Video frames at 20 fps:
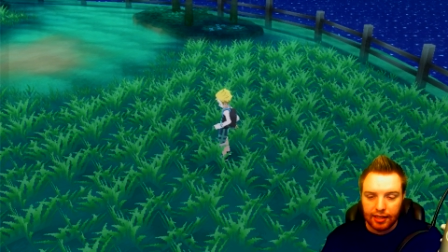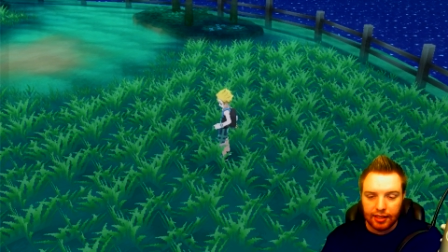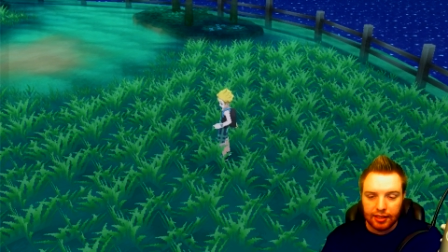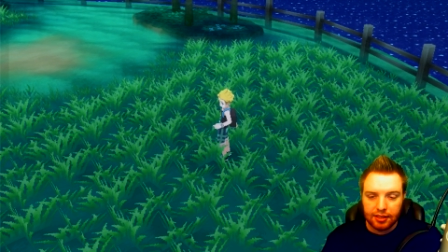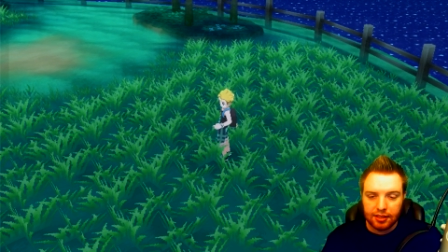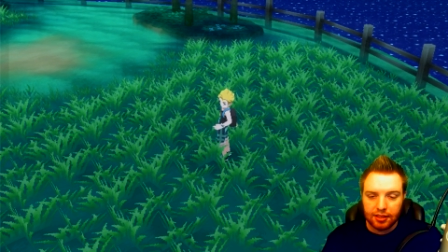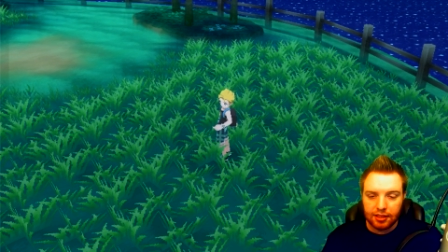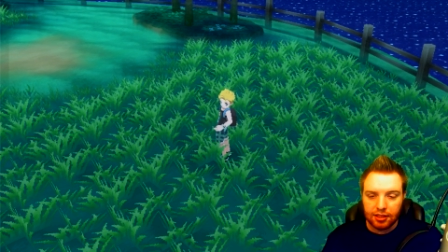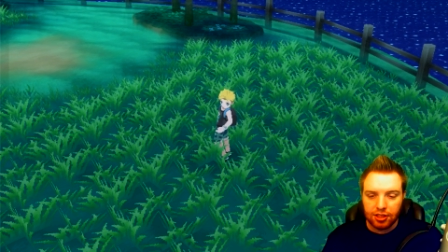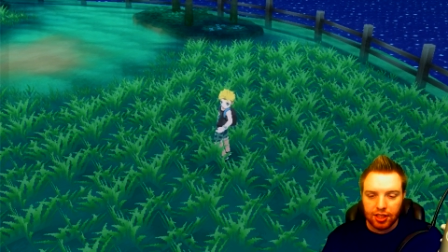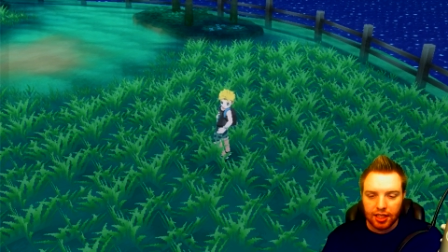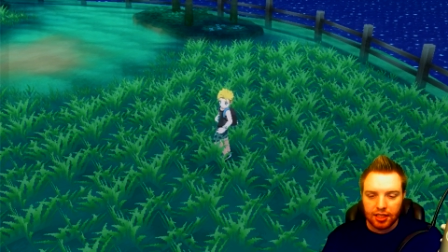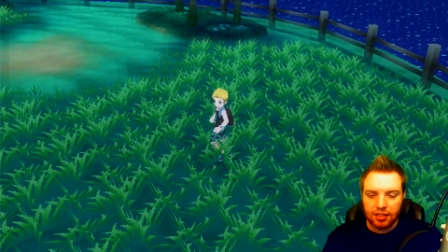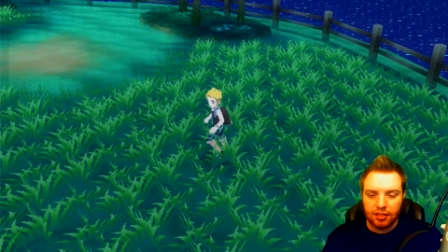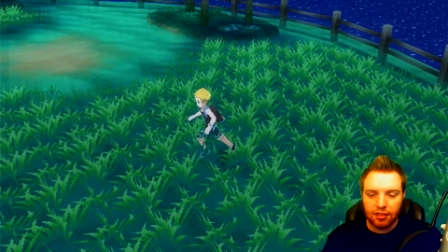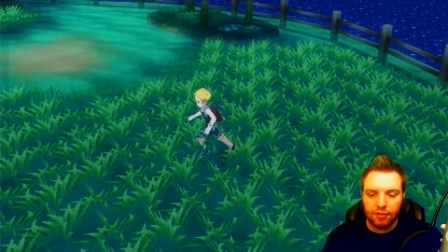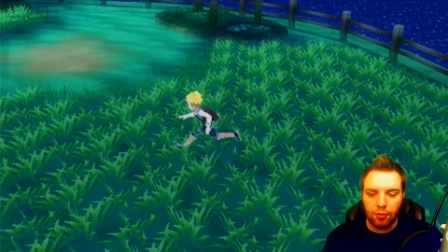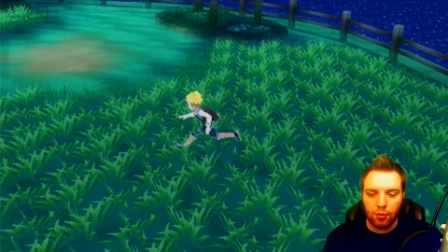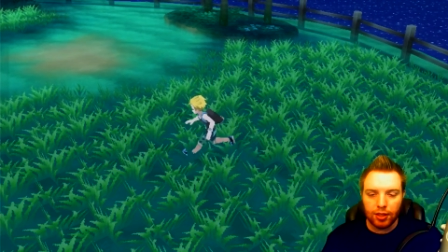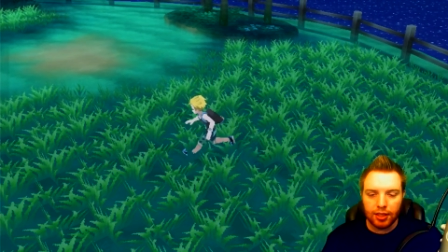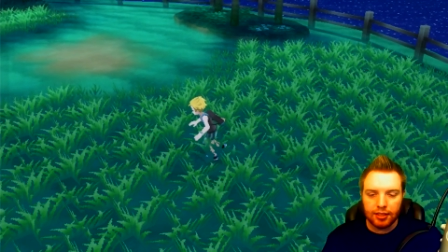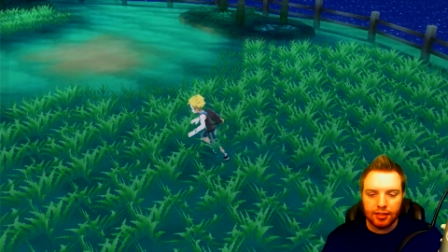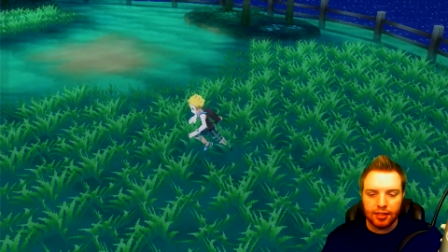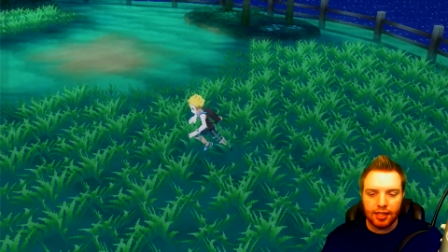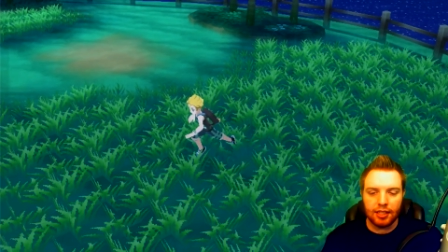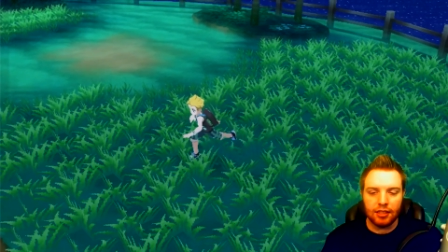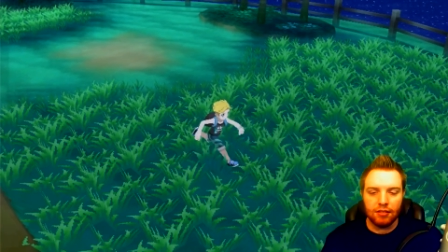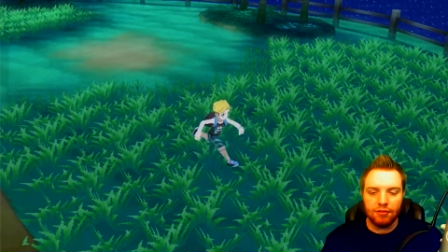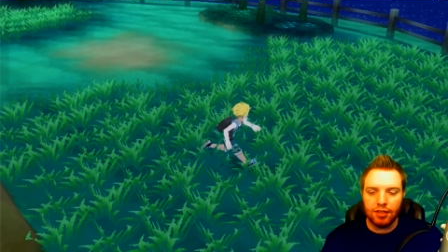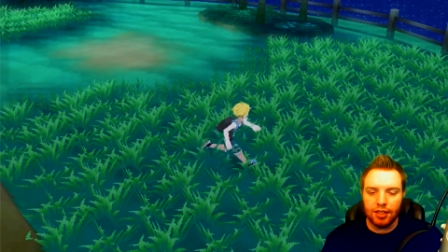It's just for the
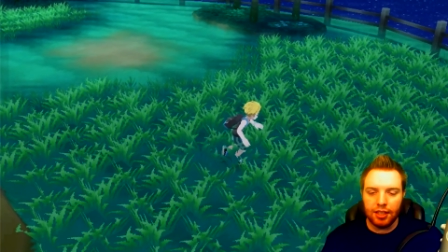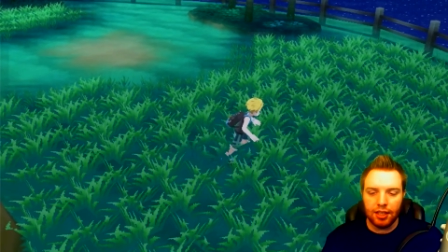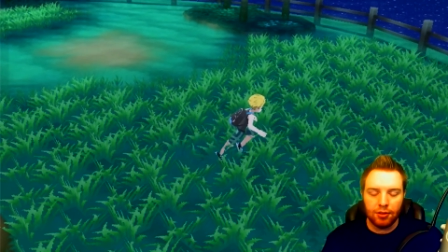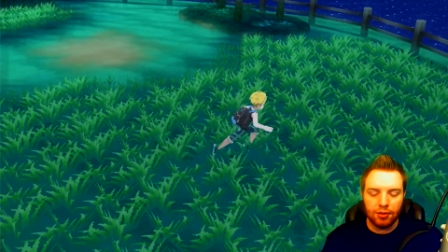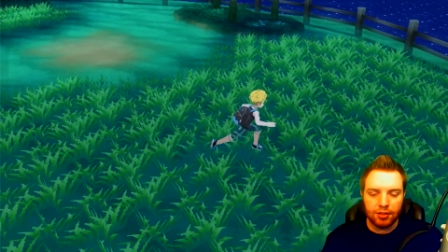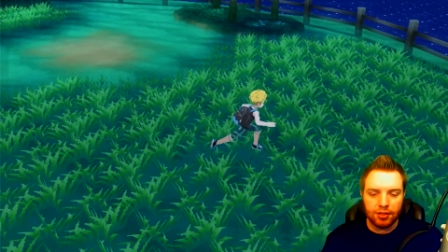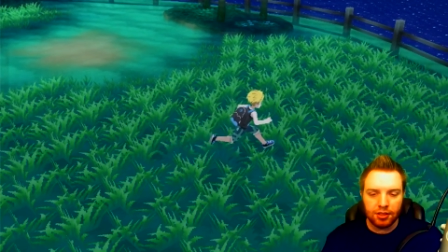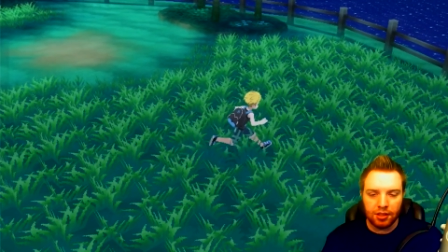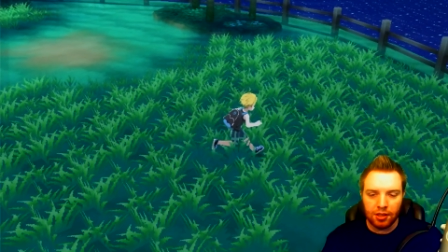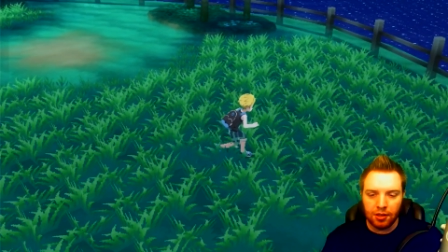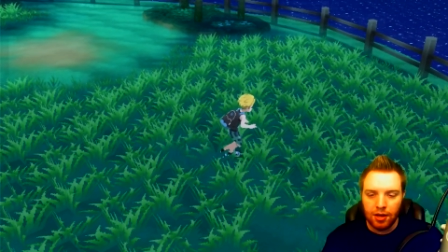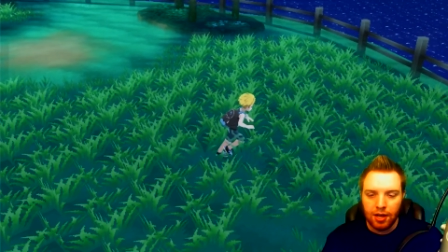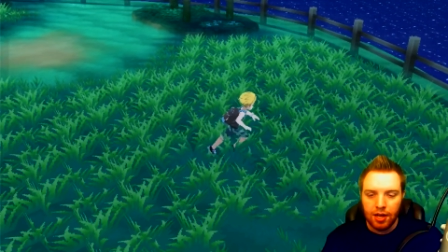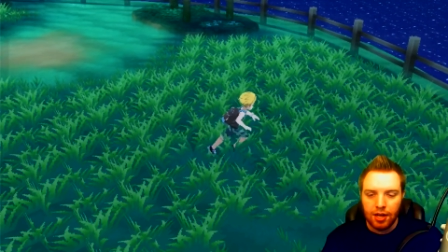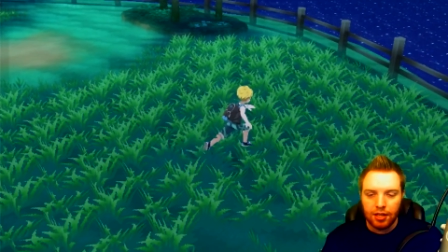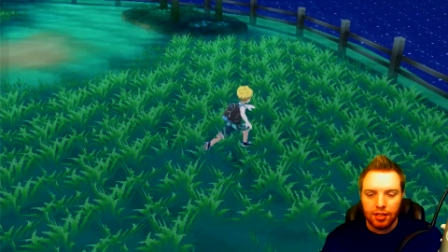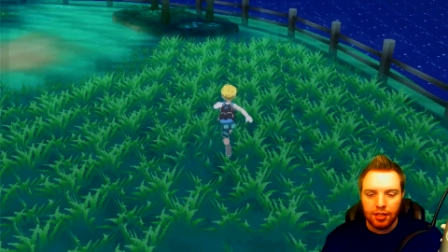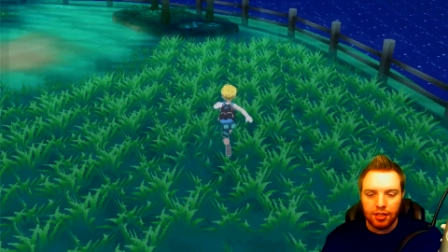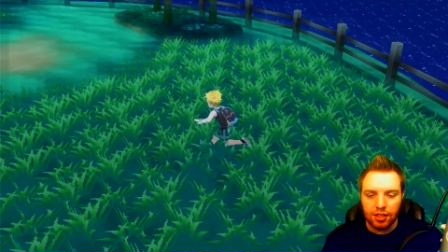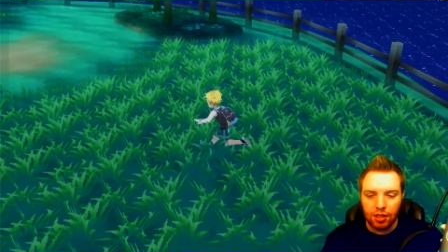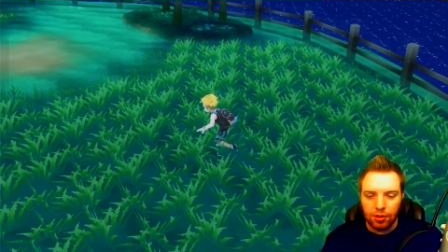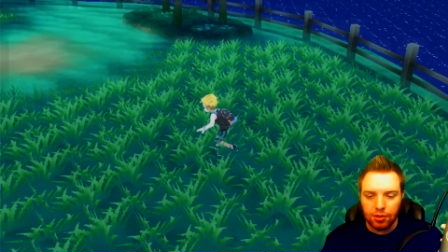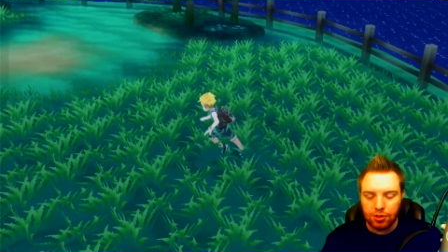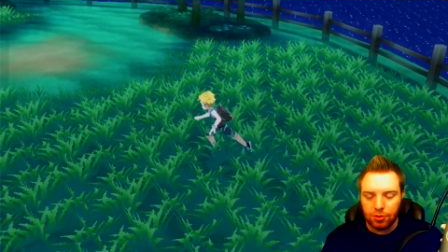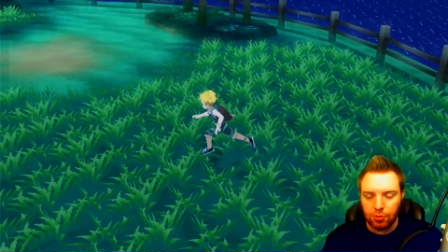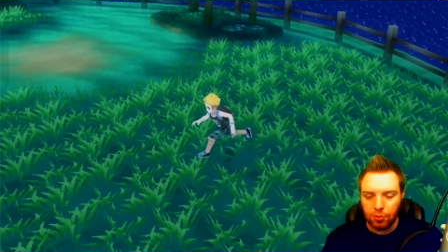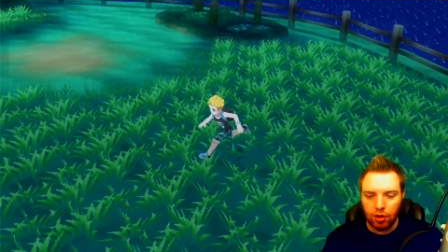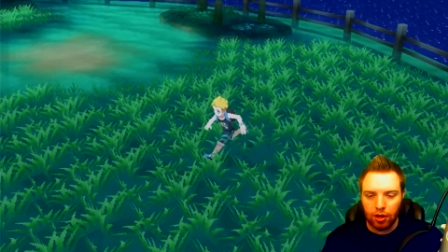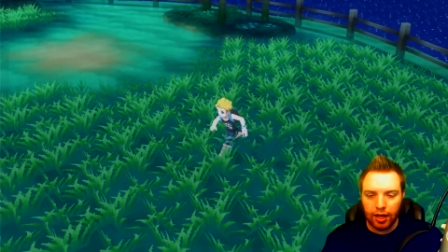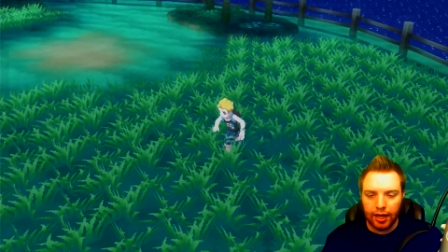sake of the video, so don't
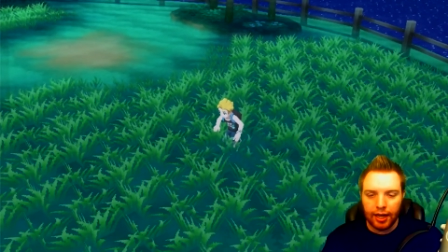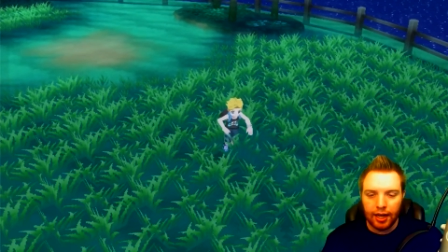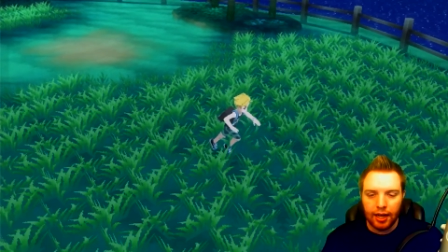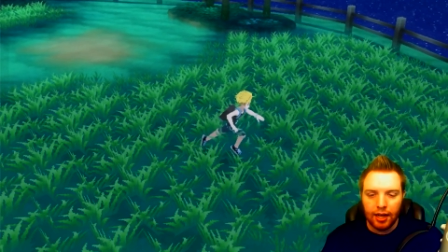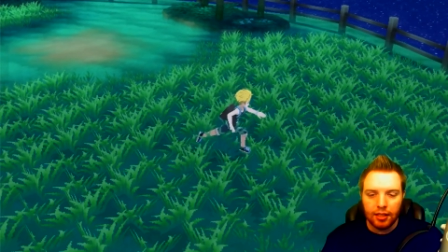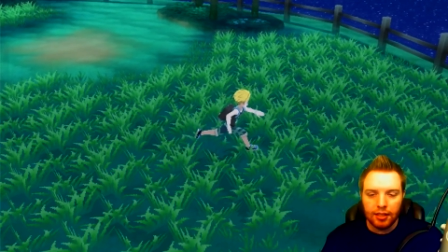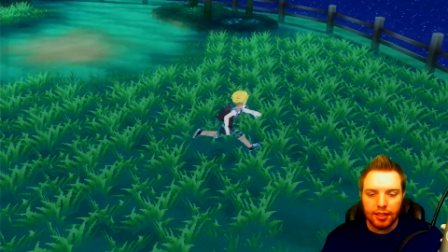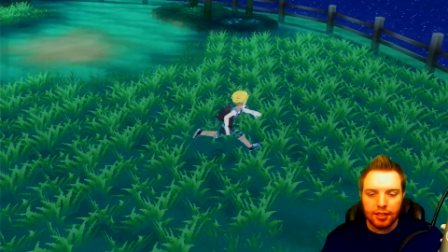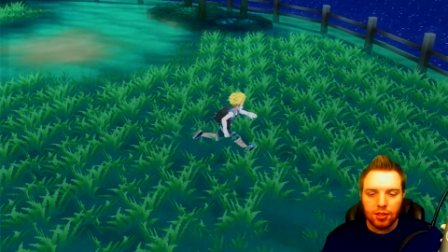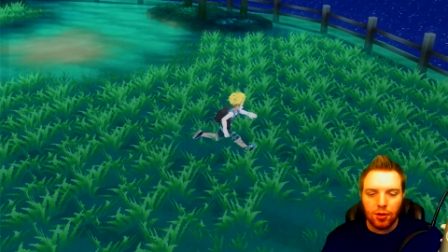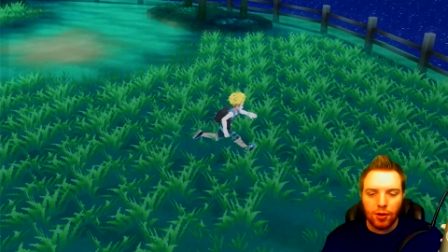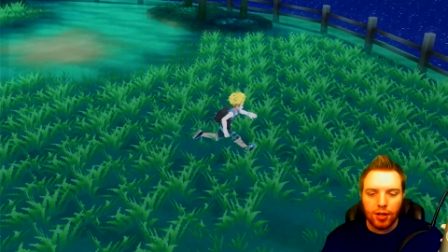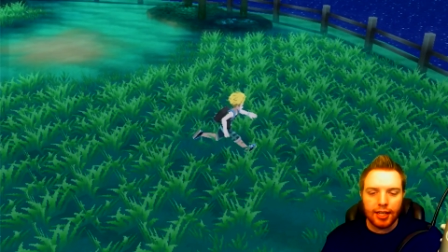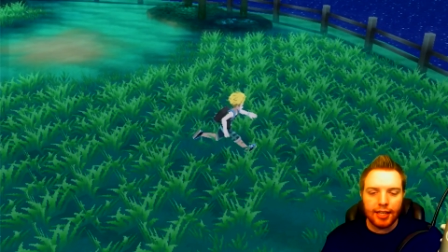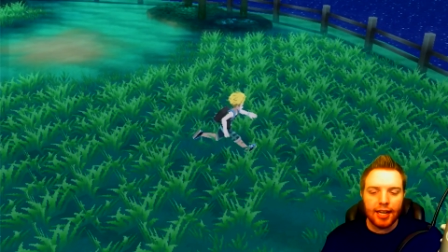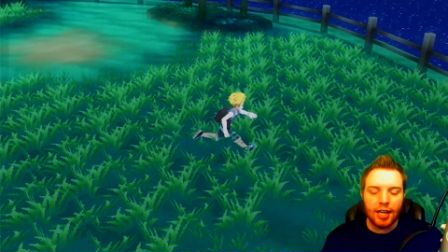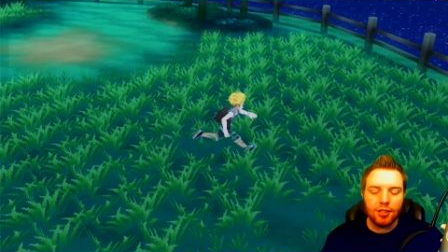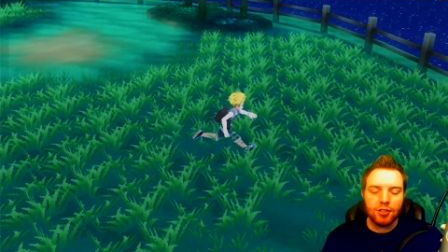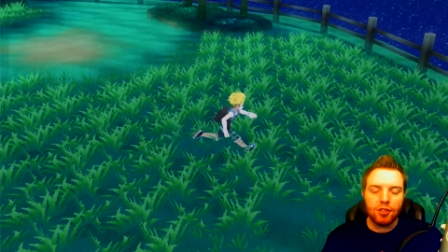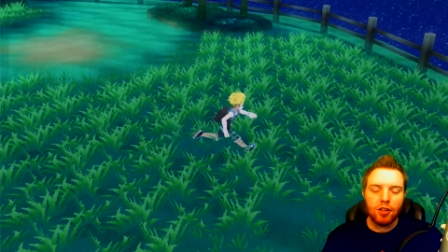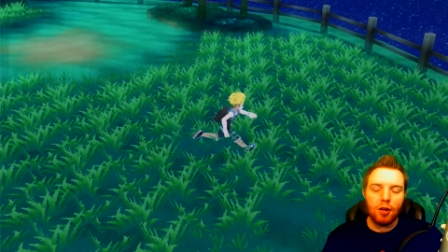worry. Let's go ahead and encounter a